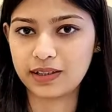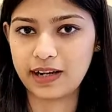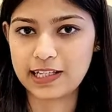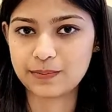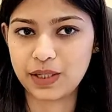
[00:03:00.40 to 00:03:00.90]
the
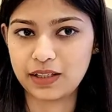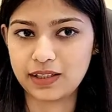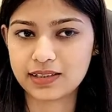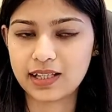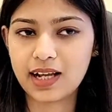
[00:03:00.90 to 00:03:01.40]
grace
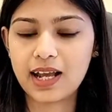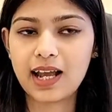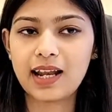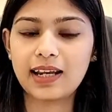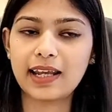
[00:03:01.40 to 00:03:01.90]
period.
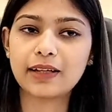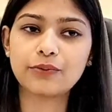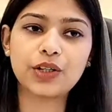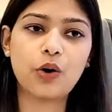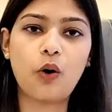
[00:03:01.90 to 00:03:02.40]
Like
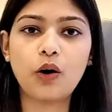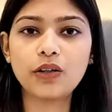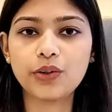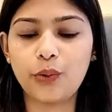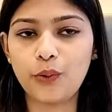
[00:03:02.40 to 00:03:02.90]
we
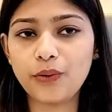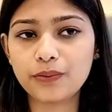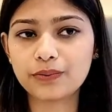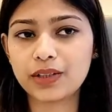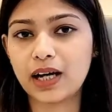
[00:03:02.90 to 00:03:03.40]
all know,
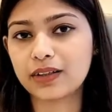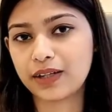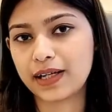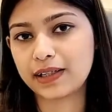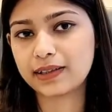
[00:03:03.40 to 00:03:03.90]
the
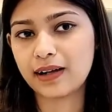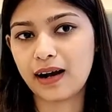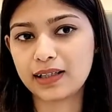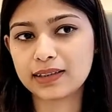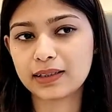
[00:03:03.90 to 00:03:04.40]
credit
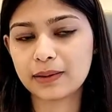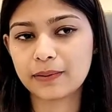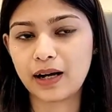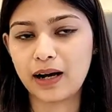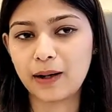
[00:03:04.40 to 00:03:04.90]
card
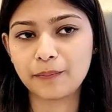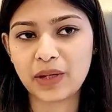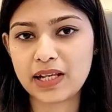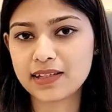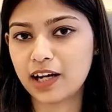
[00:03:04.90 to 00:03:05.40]

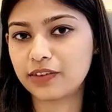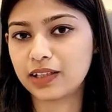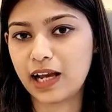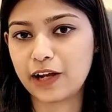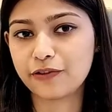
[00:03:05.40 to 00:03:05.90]
makes our
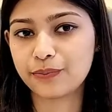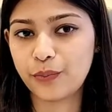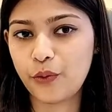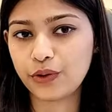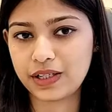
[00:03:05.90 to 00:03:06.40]
life
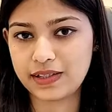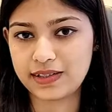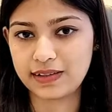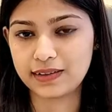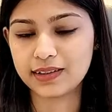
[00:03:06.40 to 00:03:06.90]
more
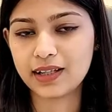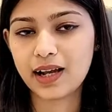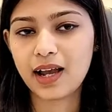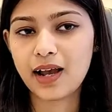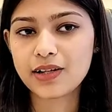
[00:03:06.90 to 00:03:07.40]
easier.
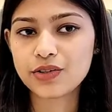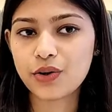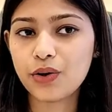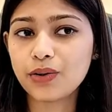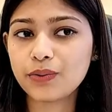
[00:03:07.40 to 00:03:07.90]

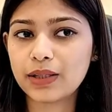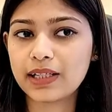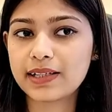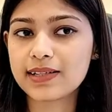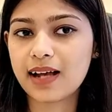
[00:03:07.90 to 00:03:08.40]
So
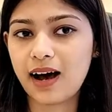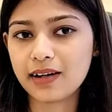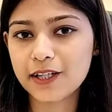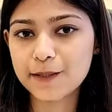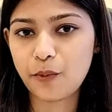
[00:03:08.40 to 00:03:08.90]
it is our
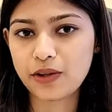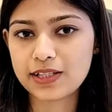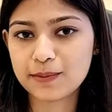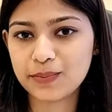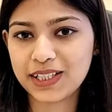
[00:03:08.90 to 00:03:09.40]

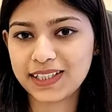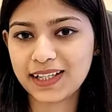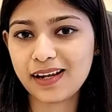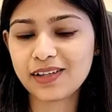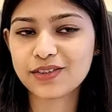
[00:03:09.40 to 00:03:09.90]

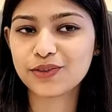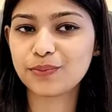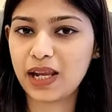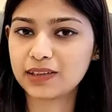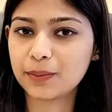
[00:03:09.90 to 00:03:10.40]
responsibility to
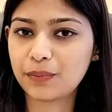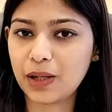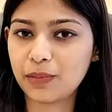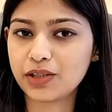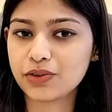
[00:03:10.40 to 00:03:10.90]
make the
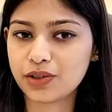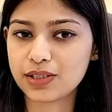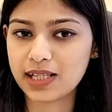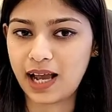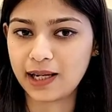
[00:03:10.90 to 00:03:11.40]
payment on
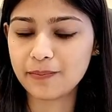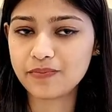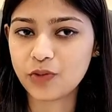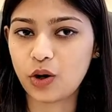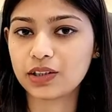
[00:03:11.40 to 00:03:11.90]
time,
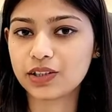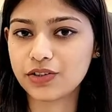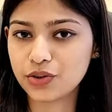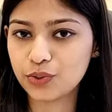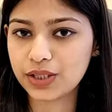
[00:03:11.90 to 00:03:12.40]
on the
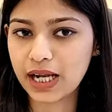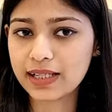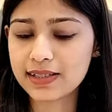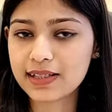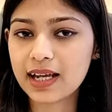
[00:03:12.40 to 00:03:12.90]
due
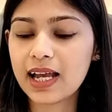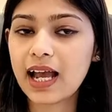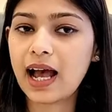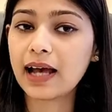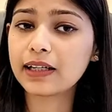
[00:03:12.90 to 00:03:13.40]
dates,
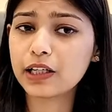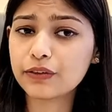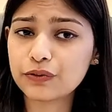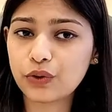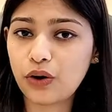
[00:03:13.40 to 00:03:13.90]
and
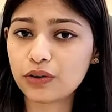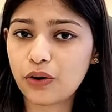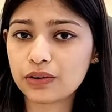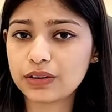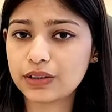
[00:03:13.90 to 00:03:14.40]
if not
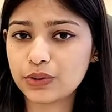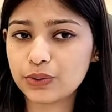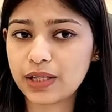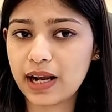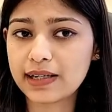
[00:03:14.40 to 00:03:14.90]
on the
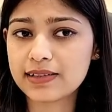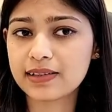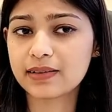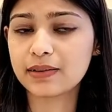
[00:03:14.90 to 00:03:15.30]
due dates,